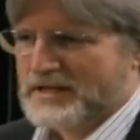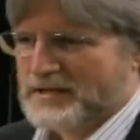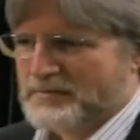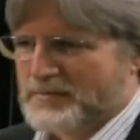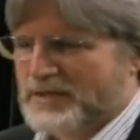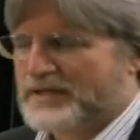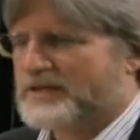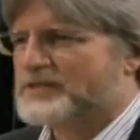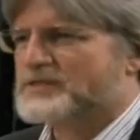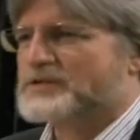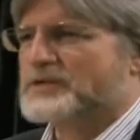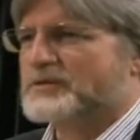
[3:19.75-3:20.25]

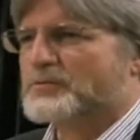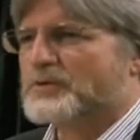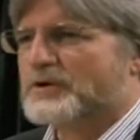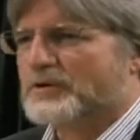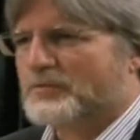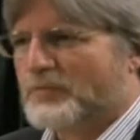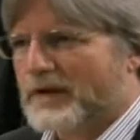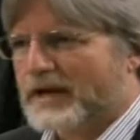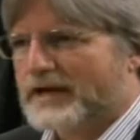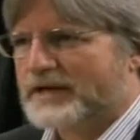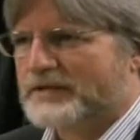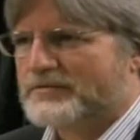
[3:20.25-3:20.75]
because they weren't
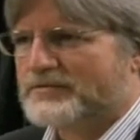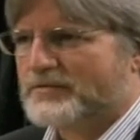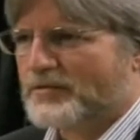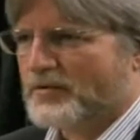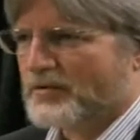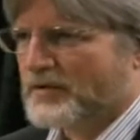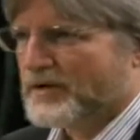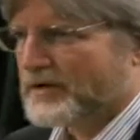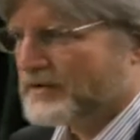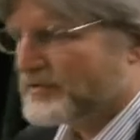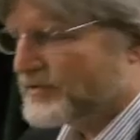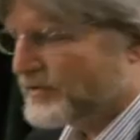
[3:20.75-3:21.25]
ready
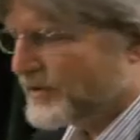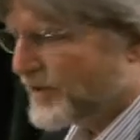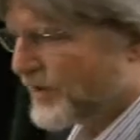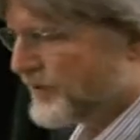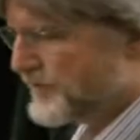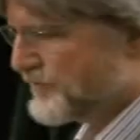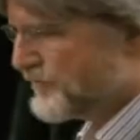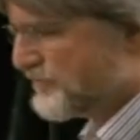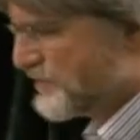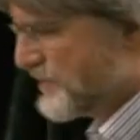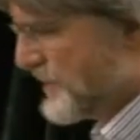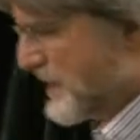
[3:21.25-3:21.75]
for it, you know?